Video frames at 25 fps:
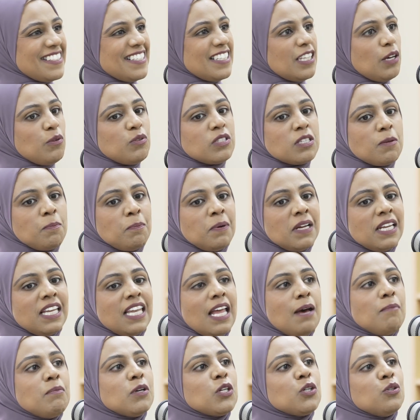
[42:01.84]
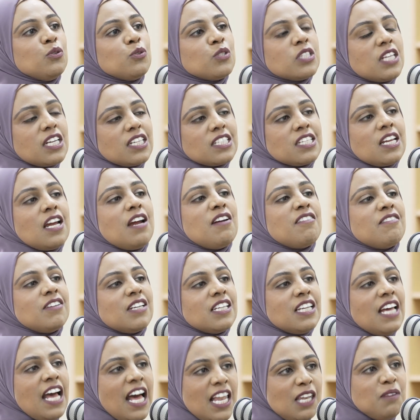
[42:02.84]
There was a polemical
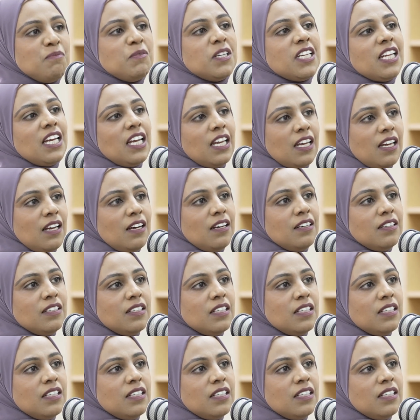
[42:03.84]
sectarian element here.